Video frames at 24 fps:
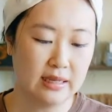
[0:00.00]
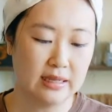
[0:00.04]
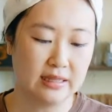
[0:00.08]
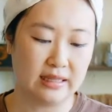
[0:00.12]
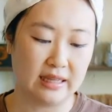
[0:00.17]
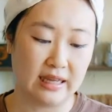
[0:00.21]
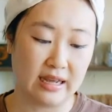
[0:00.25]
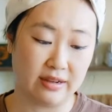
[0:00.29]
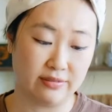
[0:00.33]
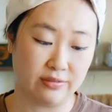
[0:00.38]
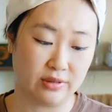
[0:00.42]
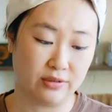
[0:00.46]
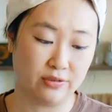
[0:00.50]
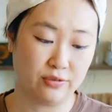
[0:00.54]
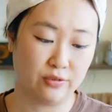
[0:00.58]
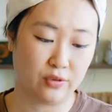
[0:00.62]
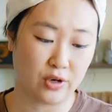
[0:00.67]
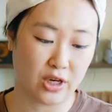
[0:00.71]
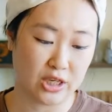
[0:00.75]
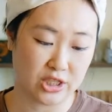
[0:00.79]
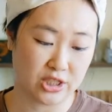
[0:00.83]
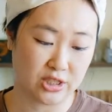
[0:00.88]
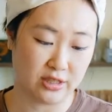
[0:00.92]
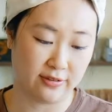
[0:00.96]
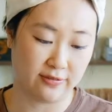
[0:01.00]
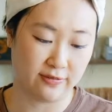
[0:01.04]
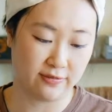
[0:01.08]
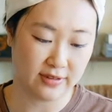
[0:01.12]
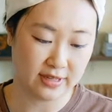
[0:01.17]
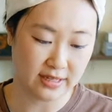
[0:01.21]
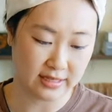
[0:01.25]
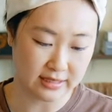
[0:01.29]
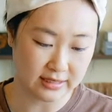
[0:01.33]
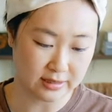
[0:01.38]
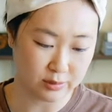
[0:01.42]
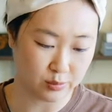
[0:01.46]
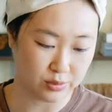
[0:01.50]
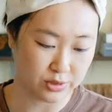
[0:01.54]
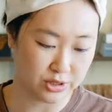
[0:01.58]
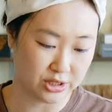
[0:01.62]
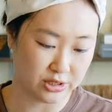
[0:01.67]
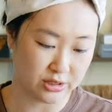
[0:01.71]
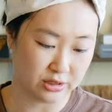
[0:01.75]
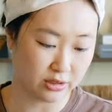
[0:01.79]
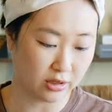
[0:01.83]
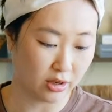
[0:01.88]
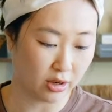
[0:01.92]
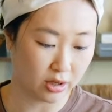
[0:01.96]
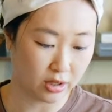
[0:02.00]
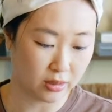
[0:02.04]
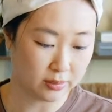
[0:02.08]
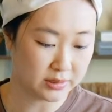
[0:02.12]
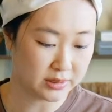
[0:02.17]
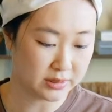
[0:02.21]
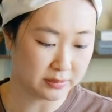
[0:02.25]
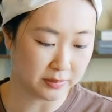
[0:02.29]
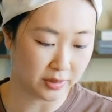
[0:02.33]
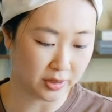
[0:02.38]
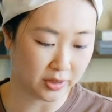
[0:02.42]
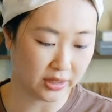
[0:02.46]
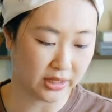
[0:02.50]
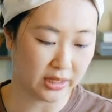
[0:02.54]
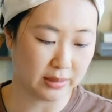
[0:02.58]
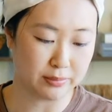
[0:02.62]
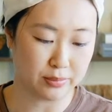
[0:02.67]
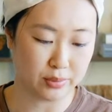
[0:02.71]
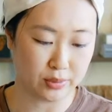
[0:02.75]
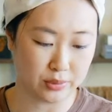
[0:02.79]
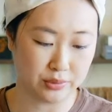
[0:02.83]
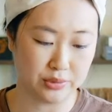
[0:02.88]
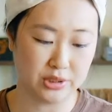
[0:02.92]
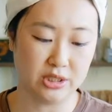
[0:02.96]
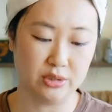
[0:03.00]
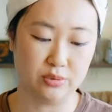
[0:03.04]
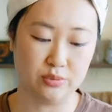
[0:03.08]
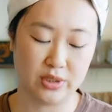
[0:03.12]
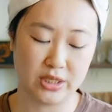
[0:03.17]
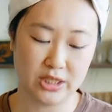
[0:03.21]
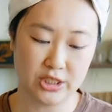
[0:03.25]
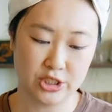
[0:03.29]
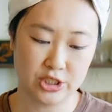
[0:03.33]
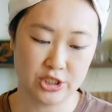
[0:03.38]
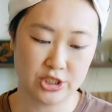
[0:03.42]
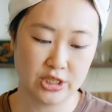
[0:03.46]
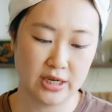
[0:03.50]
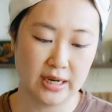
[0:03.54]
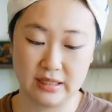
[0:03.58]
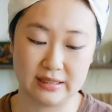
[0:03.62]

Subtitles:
They have a freshly fit, which is carb smart and protein rich.